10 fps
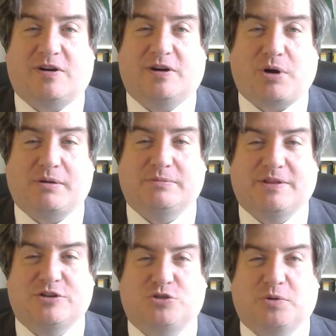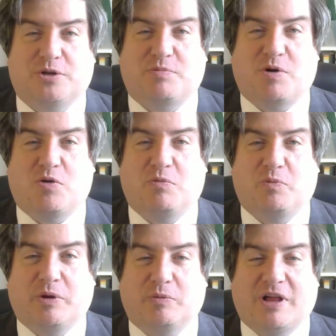and probably the shortest poem
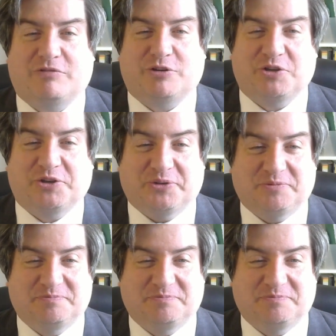we will ever do.